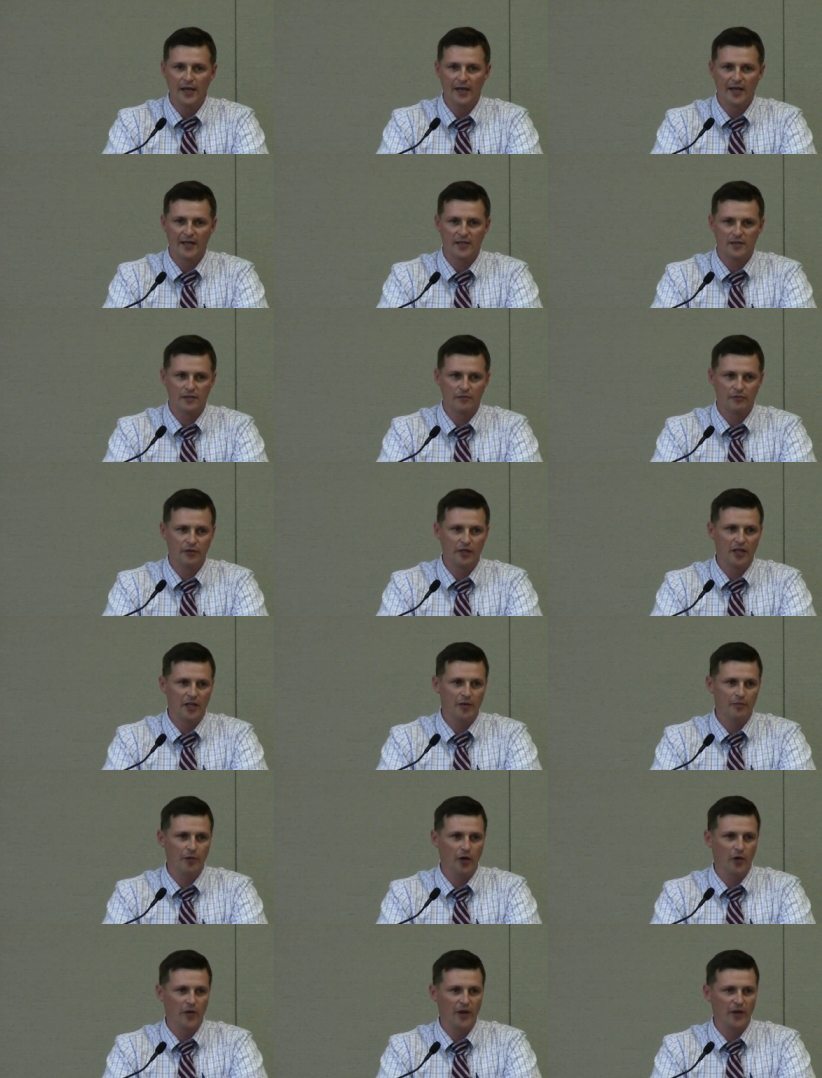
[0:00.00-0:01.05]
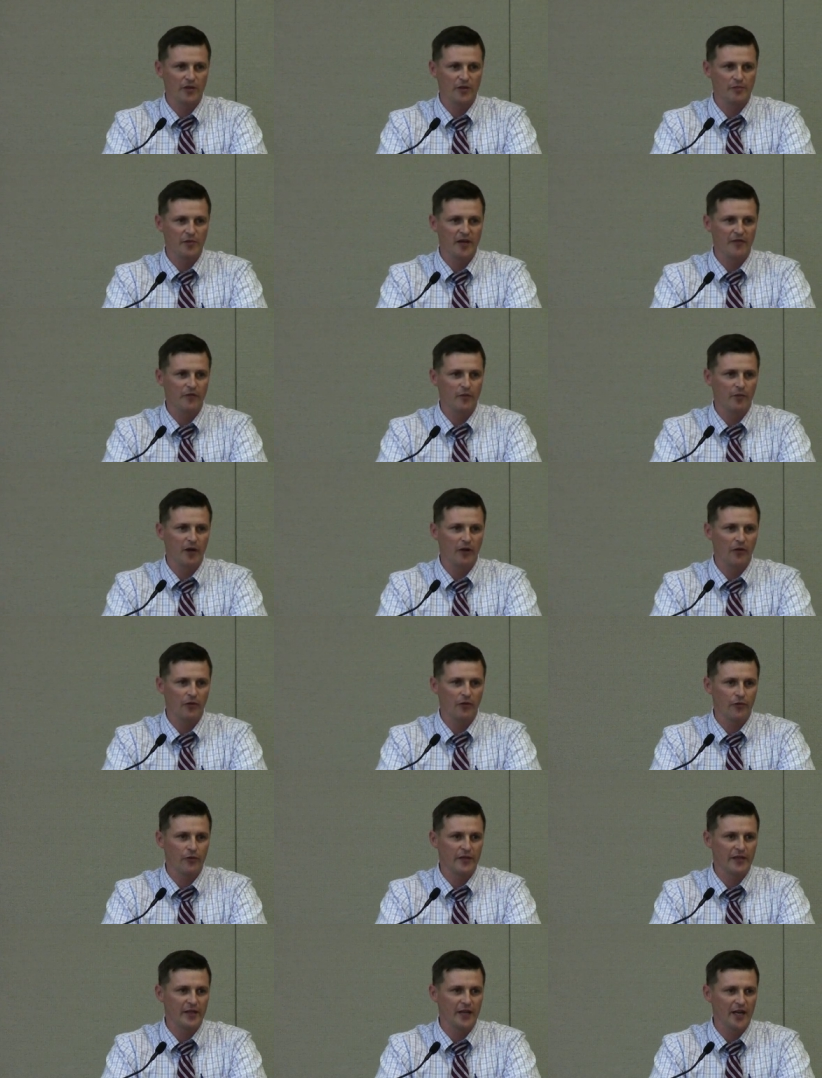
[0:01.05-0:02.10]
It's really a boat that was made for
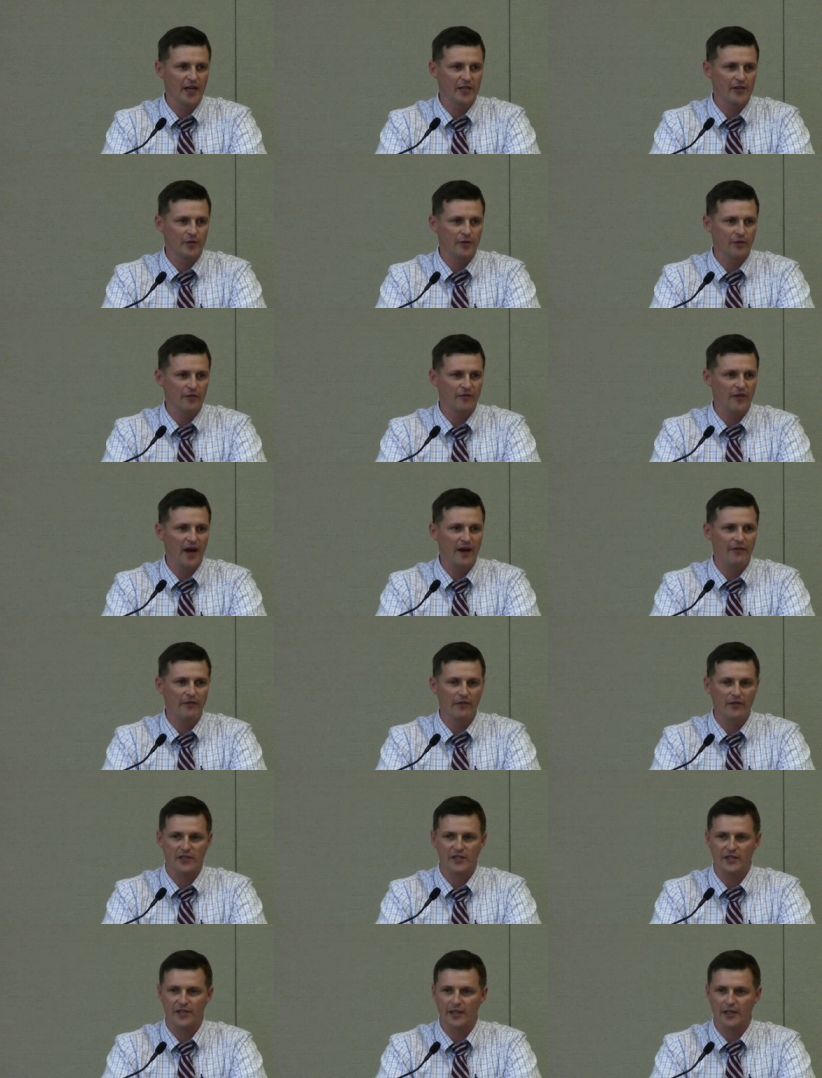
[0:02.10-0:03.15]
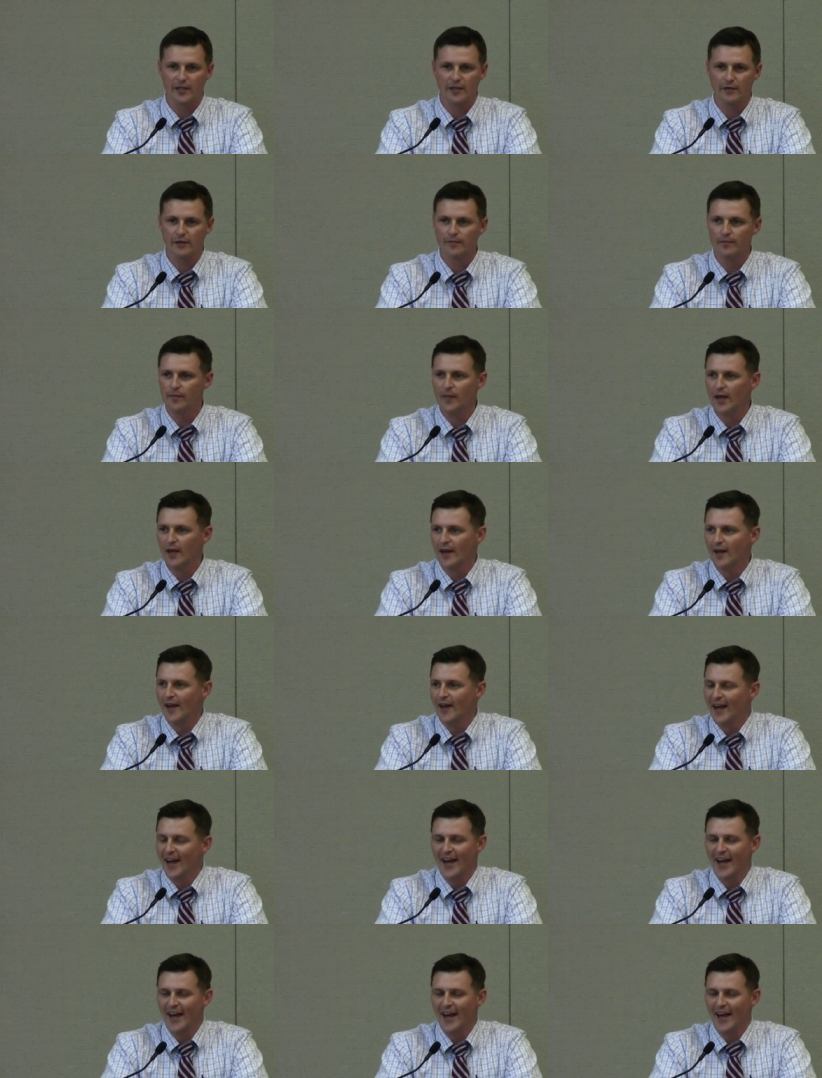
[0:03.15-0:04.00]
about 3 guys. There were 5 of us in it.